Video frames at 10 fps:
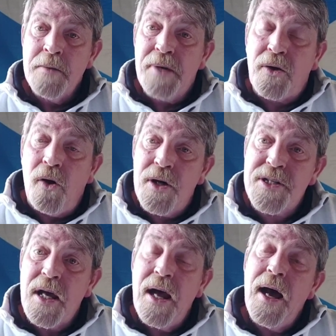
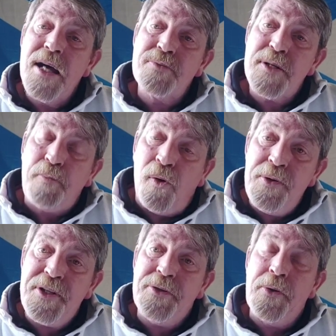Because, as was
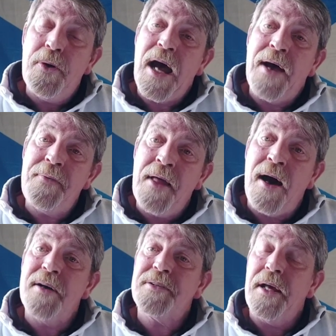pointed out in
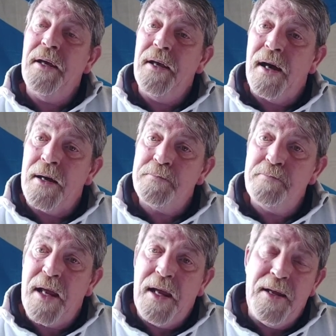that
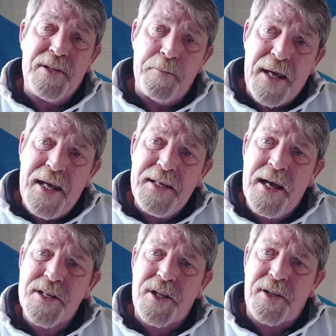debate
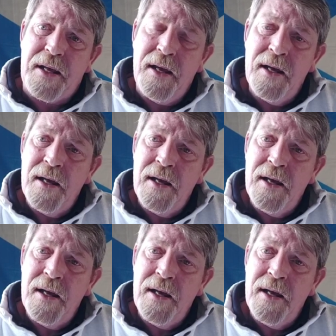yesterday,